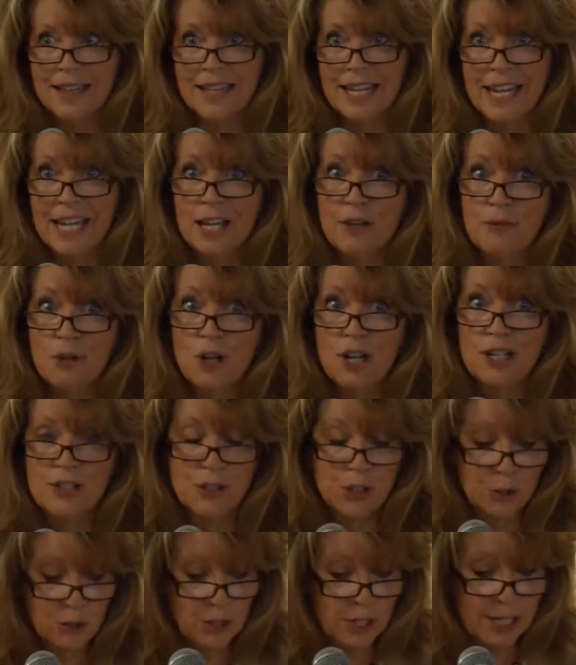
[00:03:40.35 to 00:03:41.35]
They have
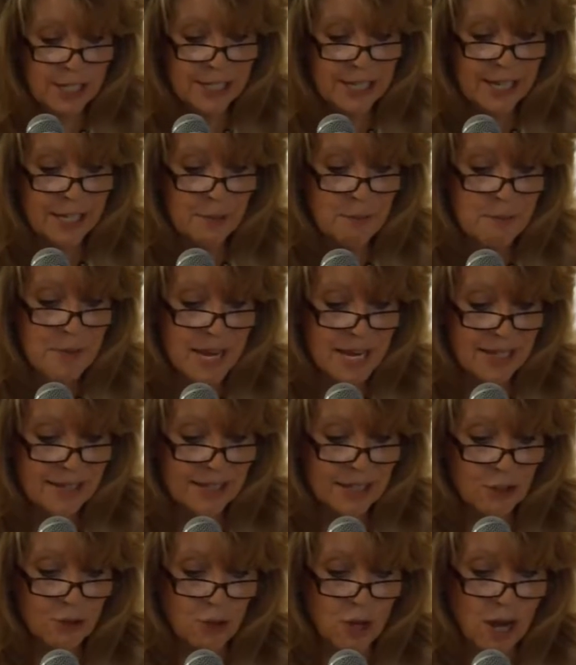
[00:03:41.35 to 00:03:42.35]
also done an
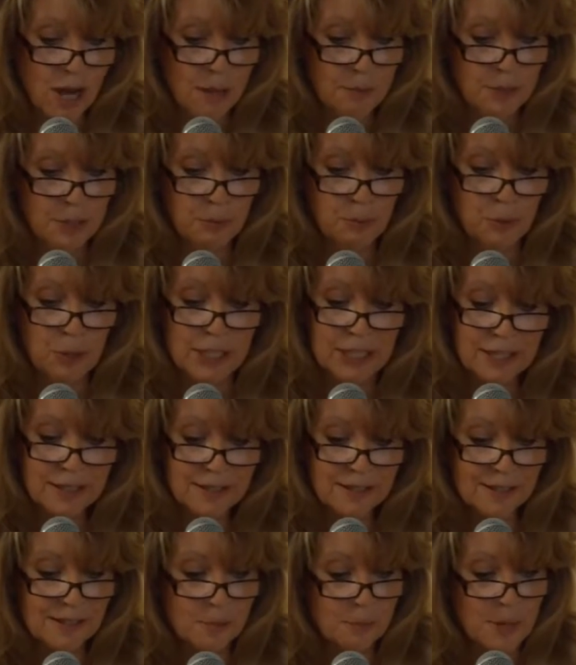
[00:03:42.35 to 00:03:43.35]
amazing job in bringing
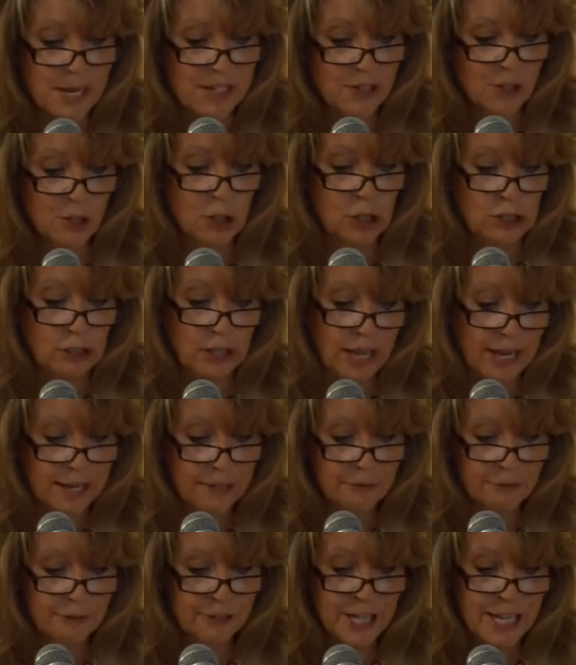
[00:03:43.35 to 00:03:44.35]
this space to
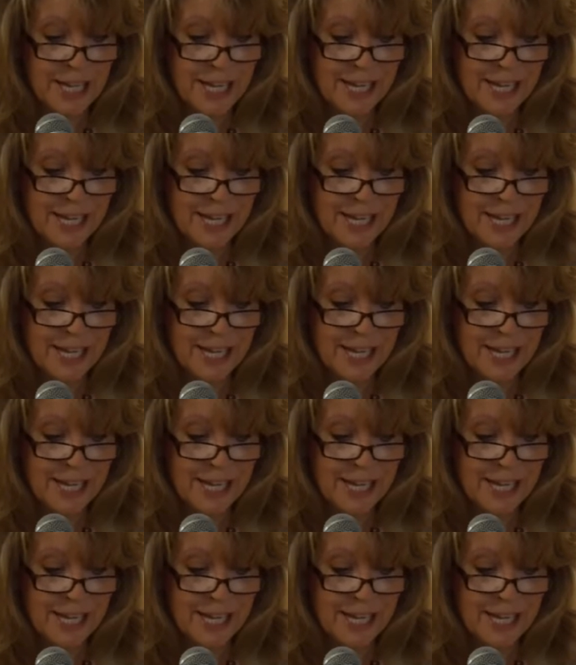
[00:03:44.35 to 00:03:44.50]
life